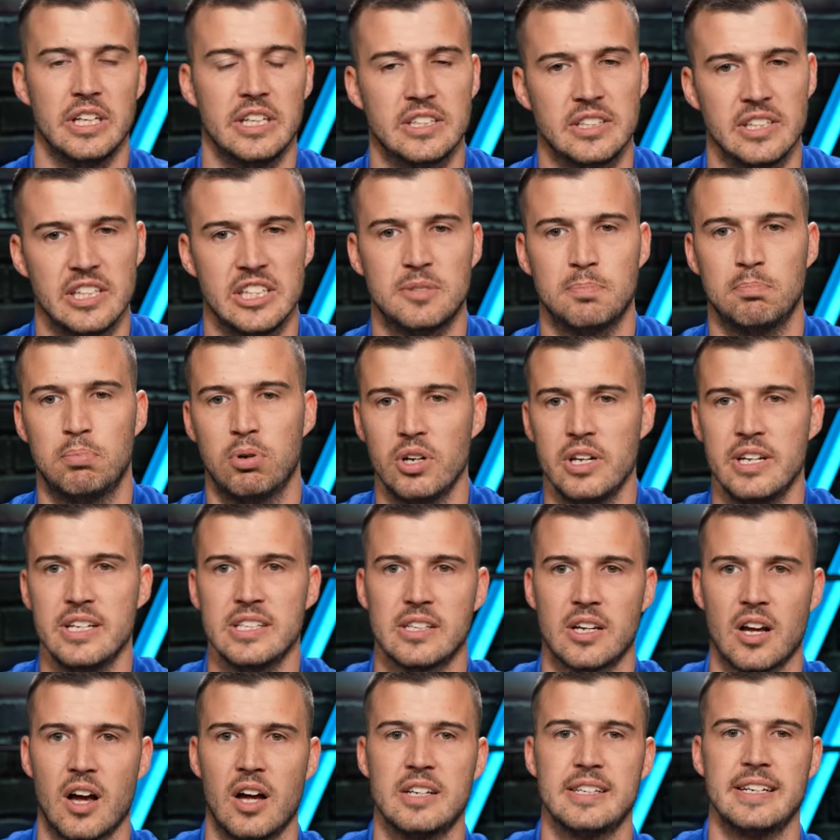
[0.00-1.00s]
It's putting
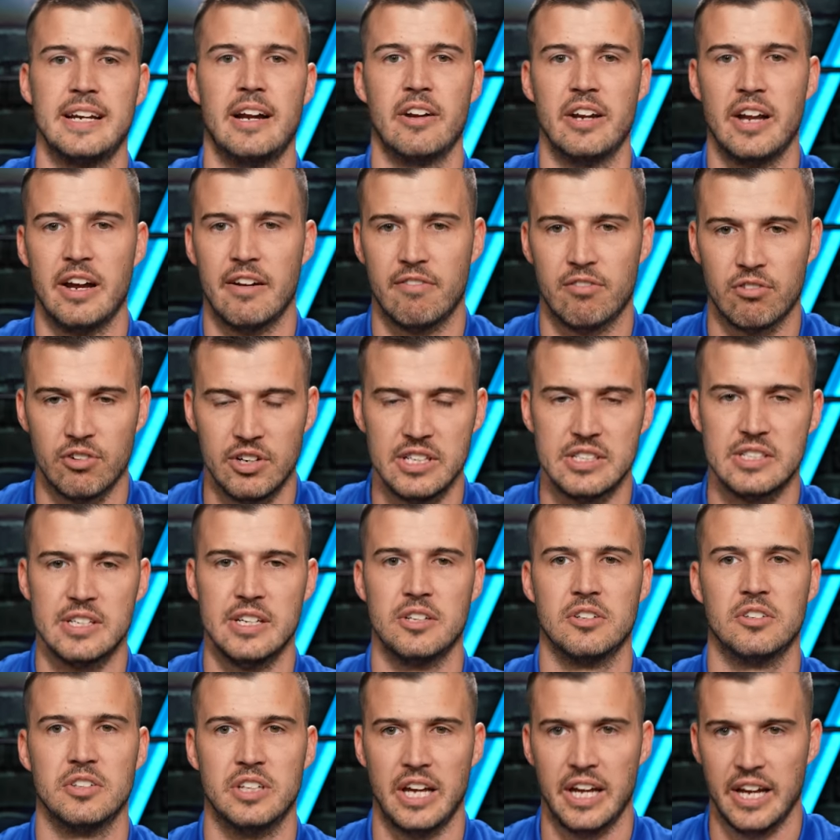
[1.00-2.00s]
content out every
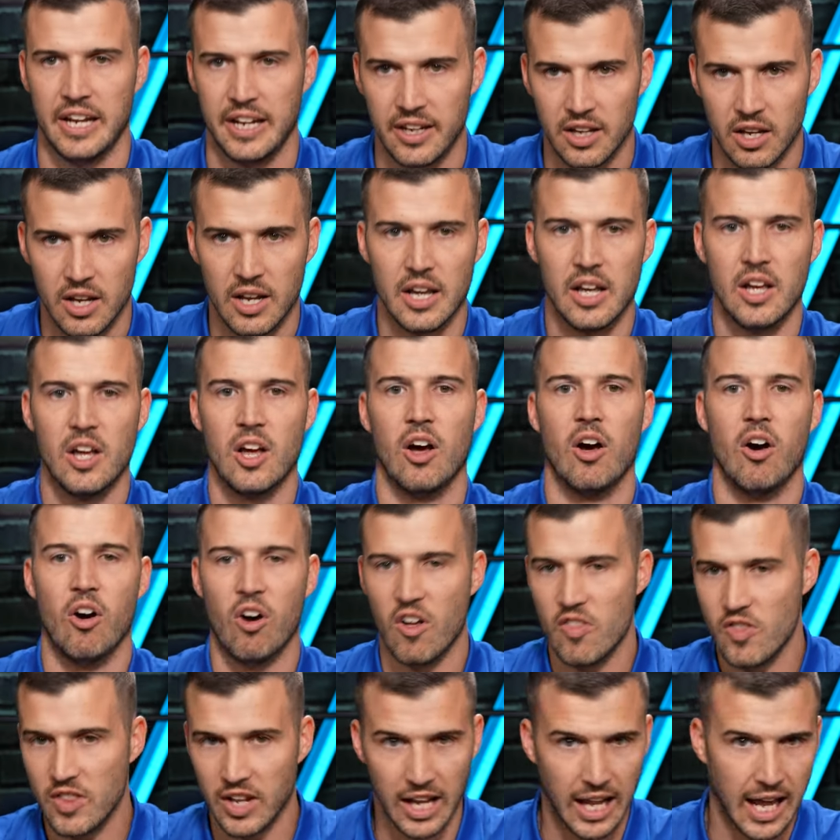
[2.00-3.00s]
single day
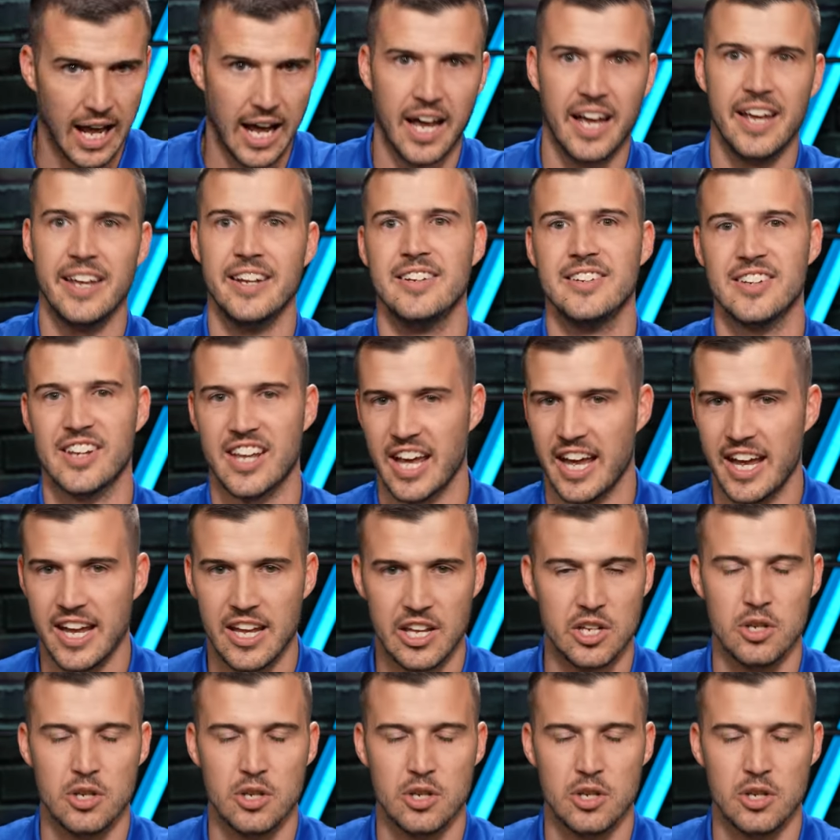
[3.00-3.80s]
on the line, okay?